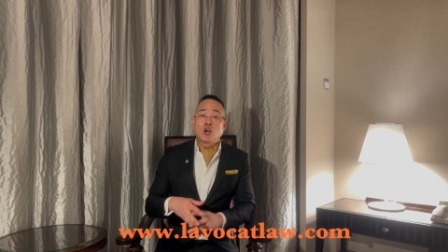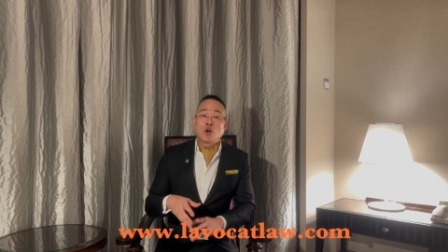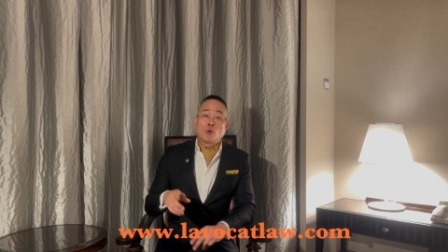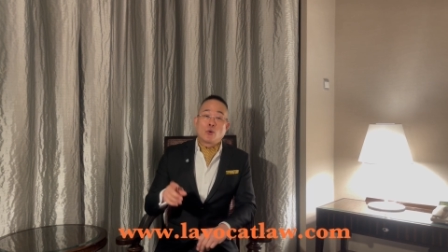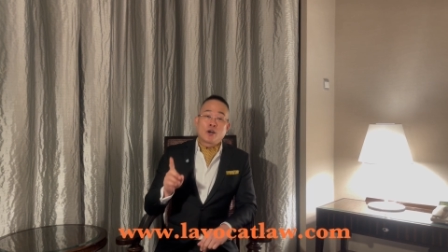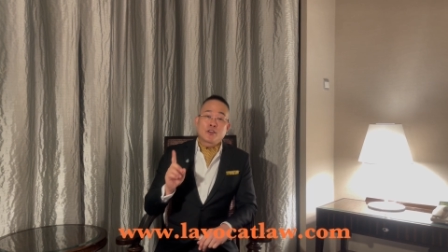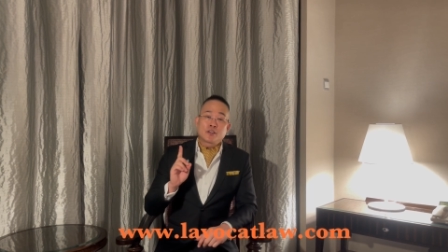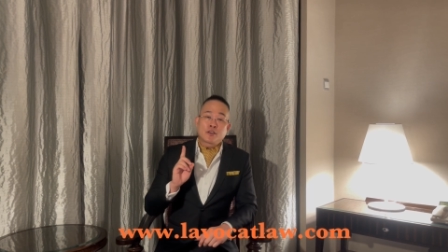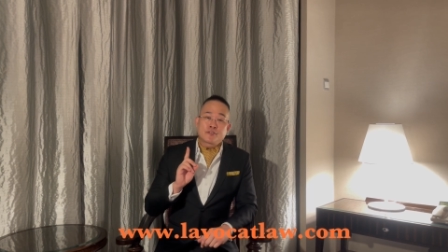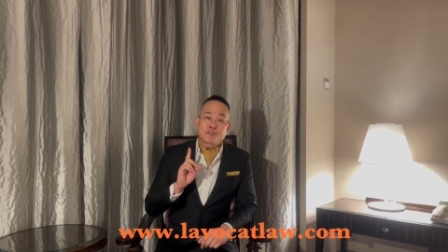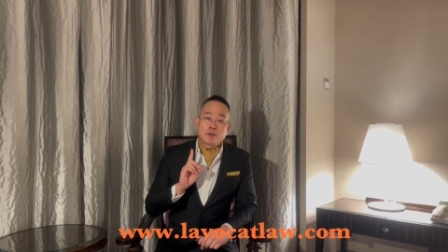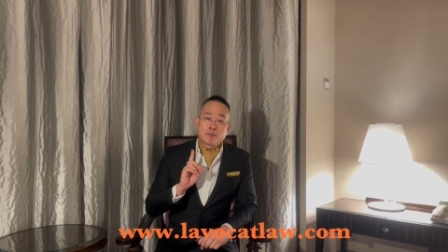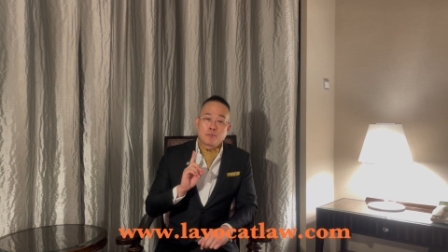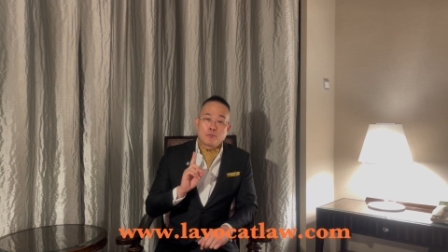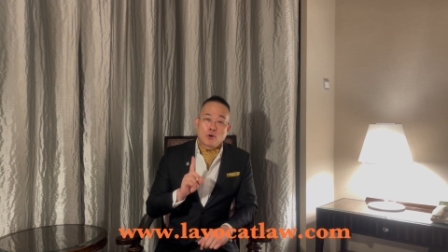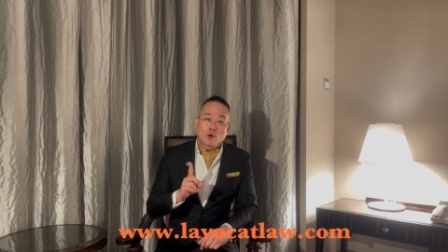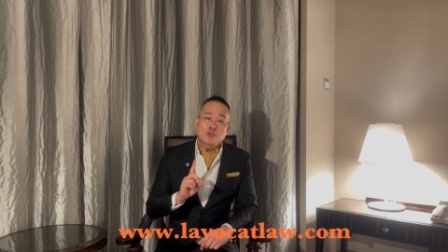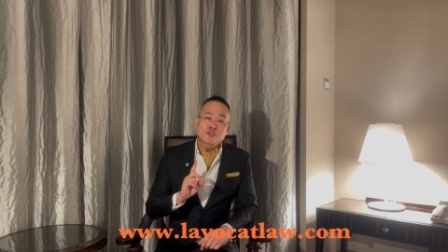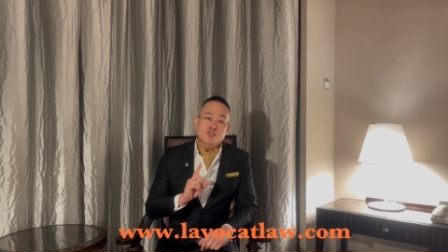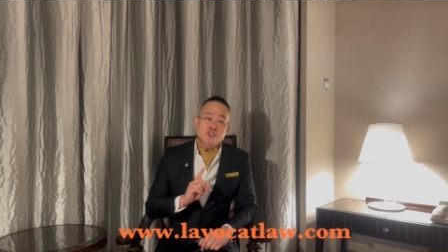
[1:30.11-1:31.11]
One of the
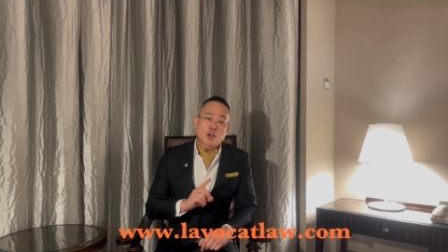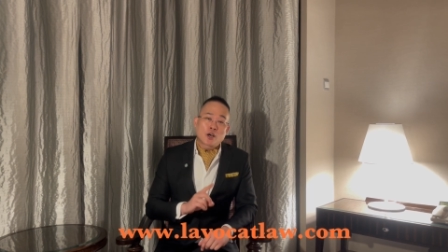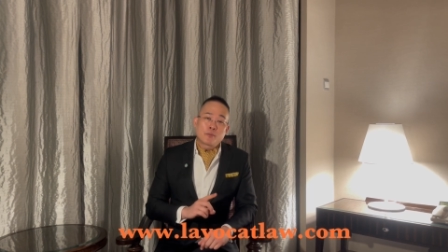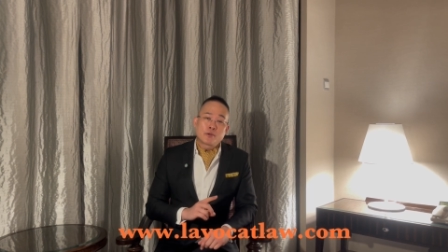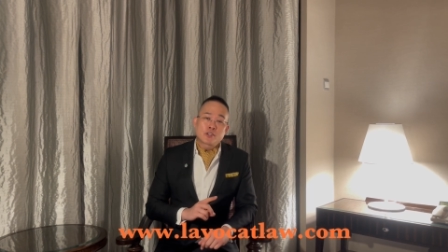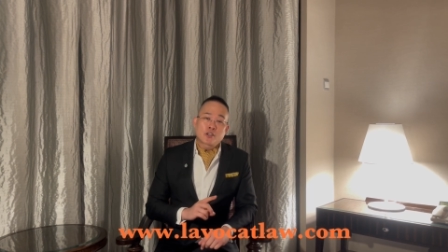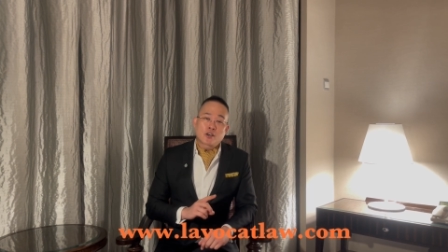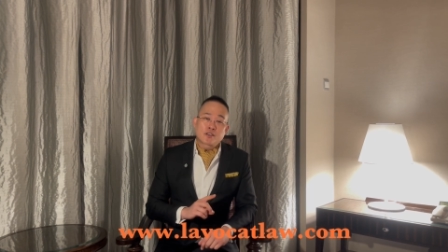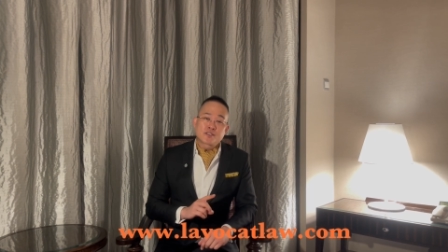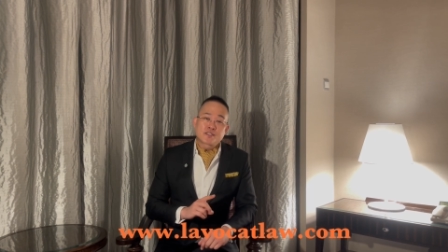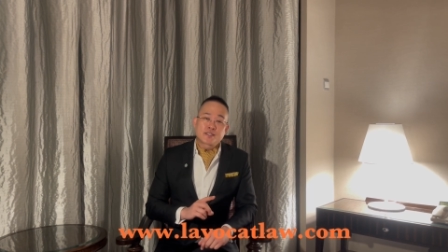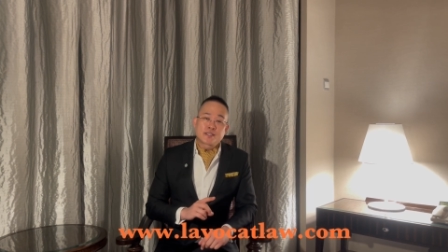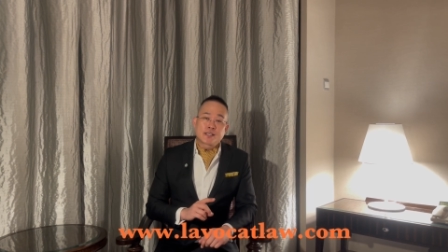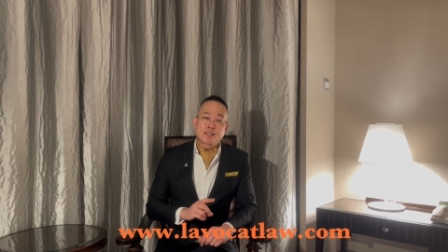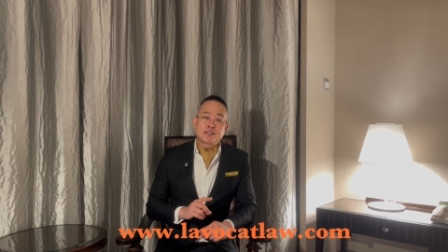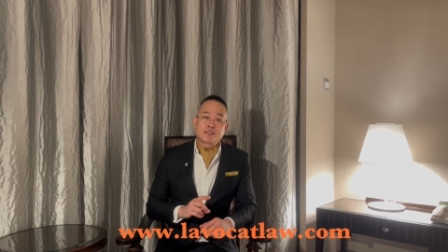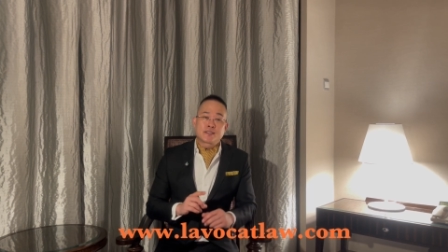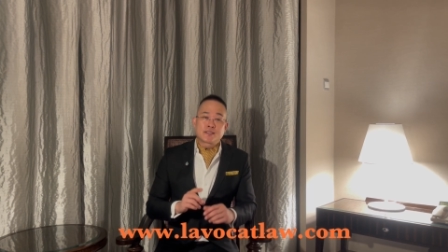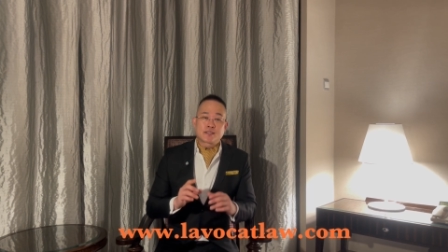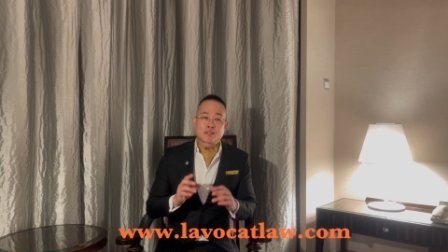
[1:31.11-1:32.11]
most common
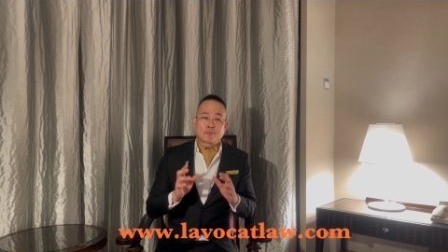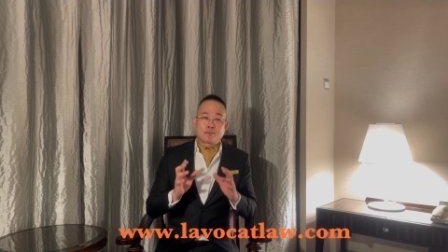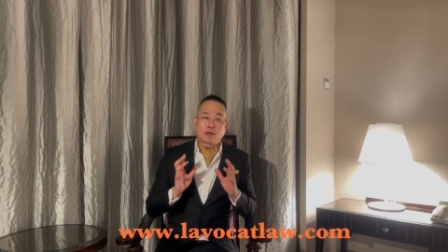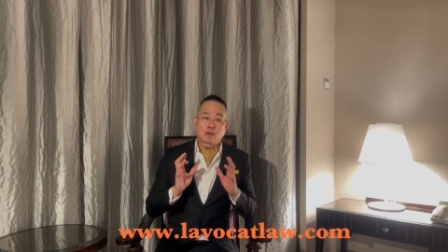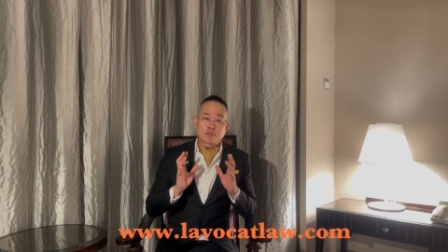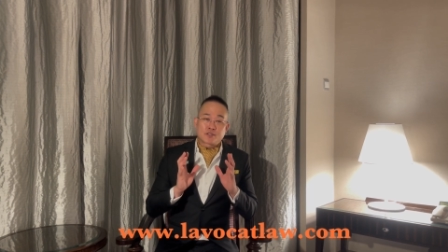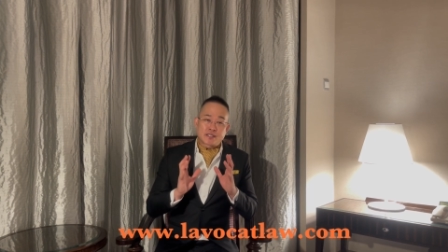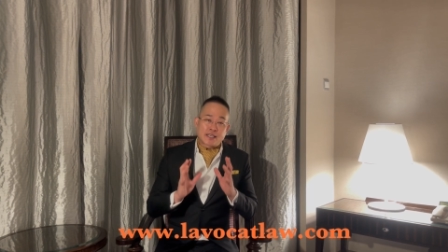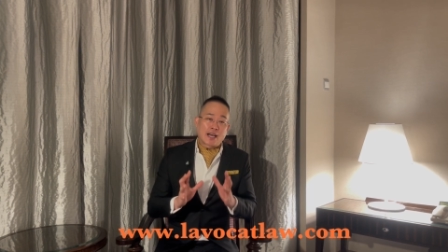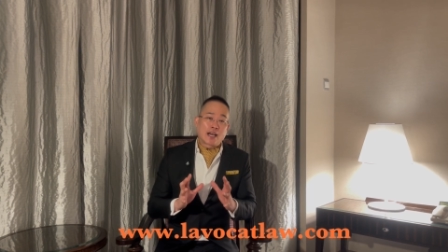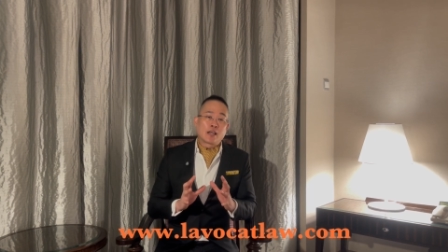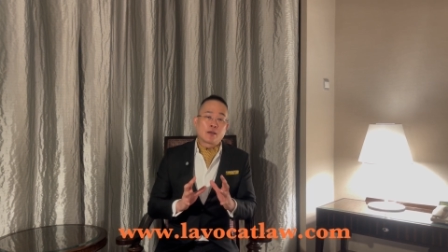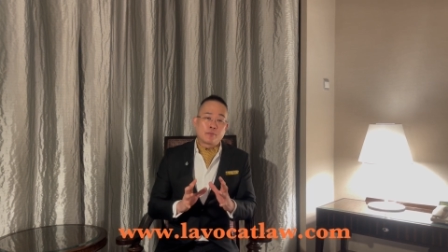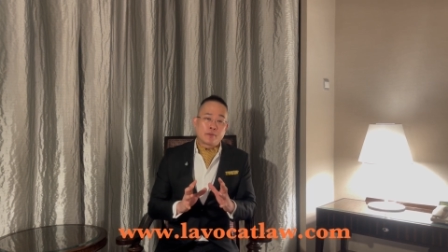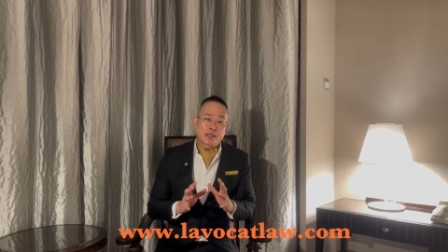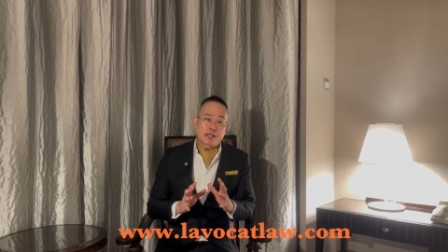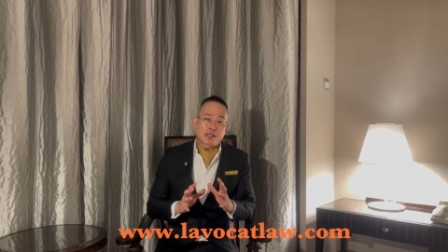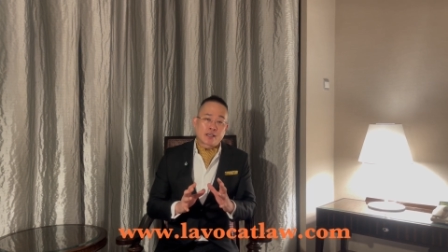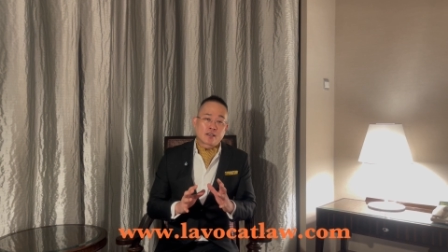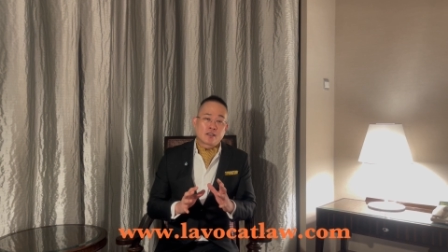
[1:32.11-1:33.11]
concerns is about
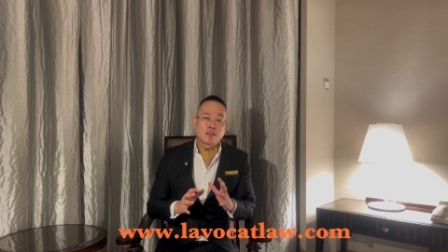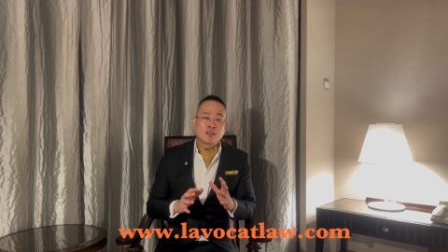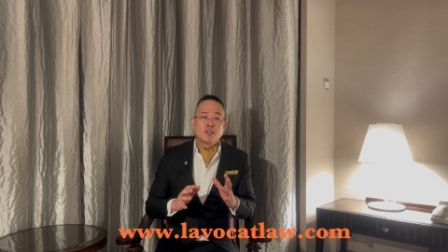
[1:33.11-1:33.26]
timing.